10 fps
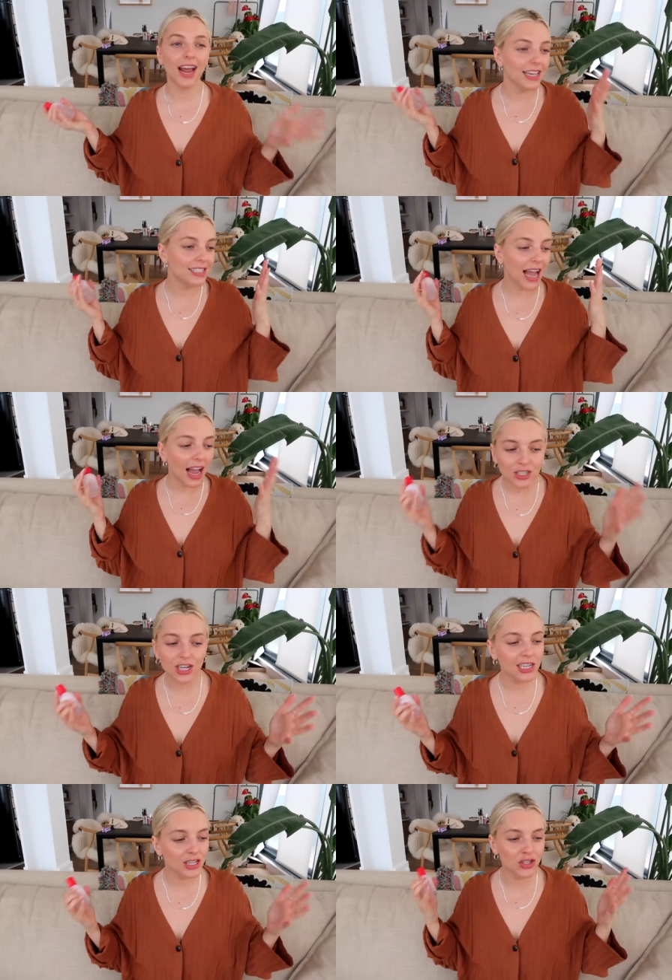It's
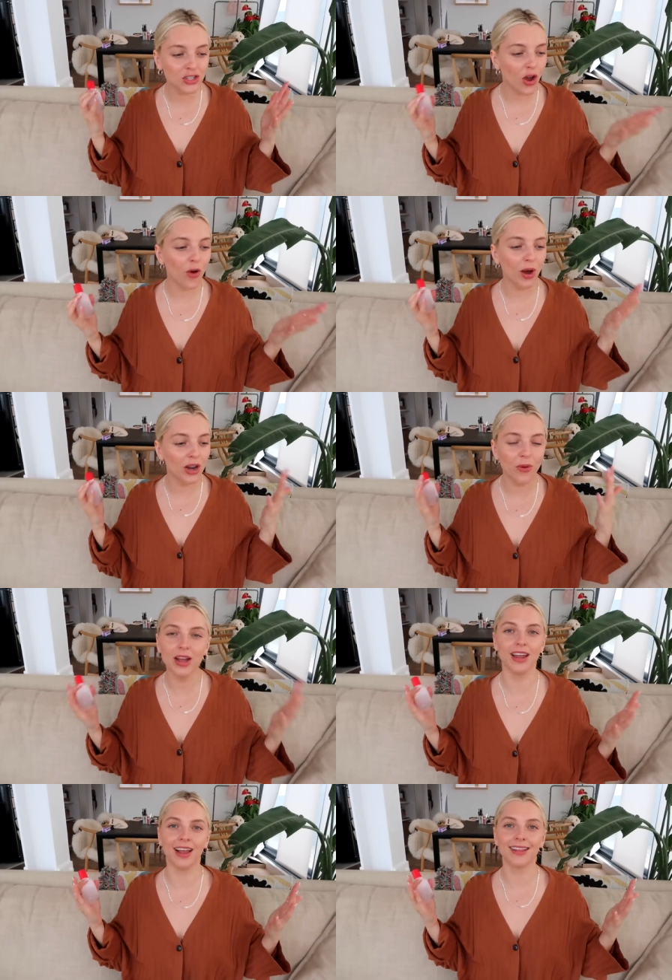actually so
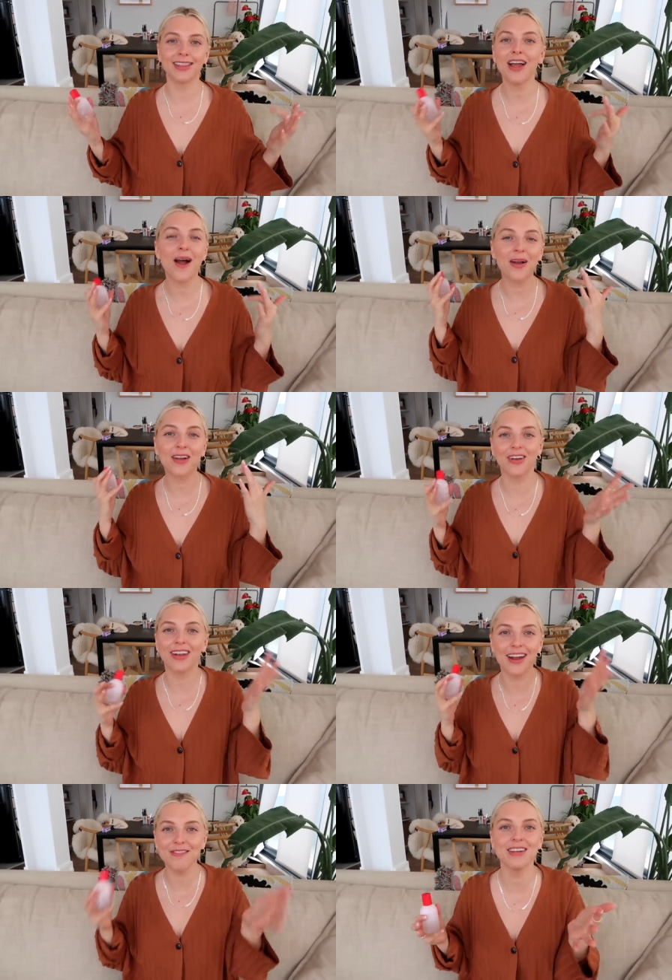annoying. They are good
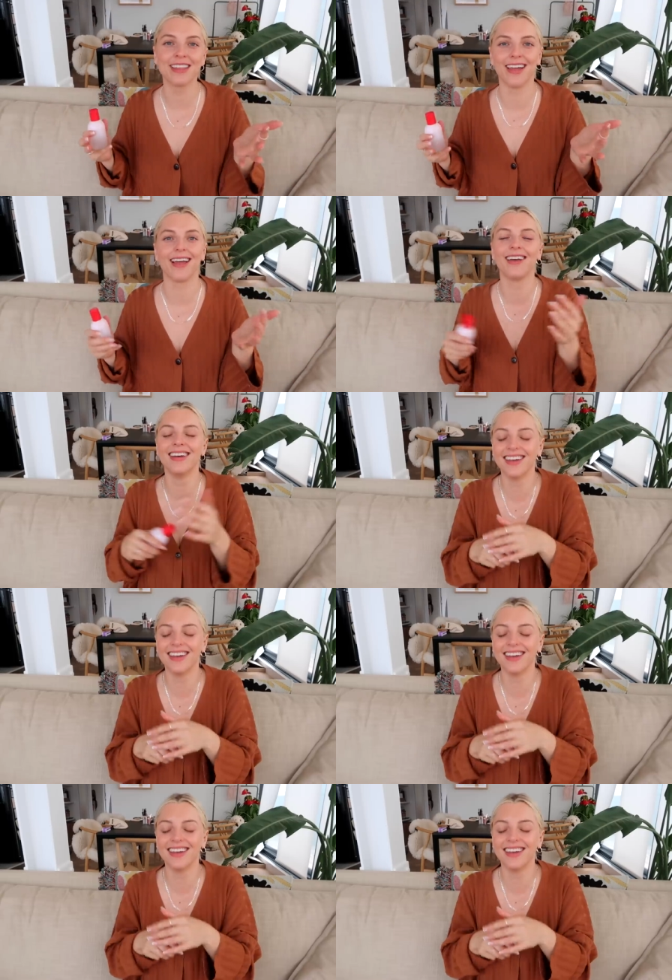at everything.